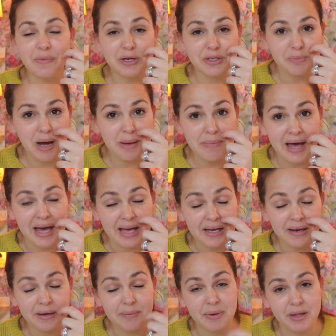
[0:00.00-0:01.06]
which my
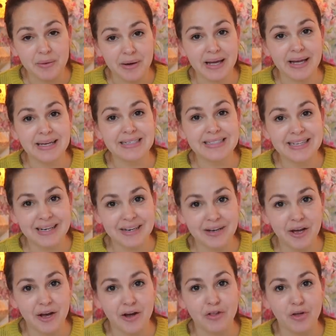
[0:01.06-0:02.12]
mate, by the way, didn't
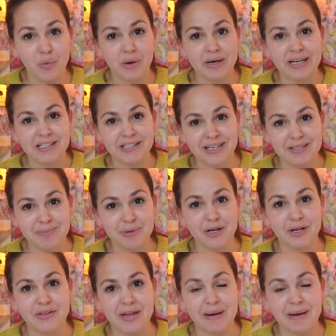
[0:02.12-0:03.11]
know that when it turns blue,